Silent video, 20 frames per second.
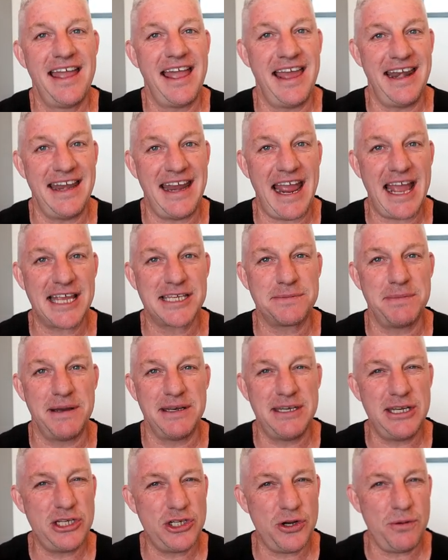and he asks me,
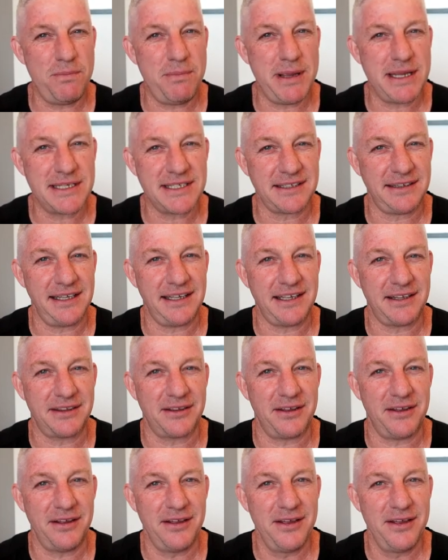did you misclick
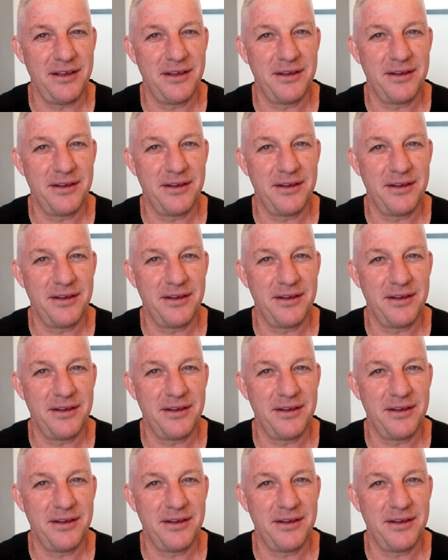the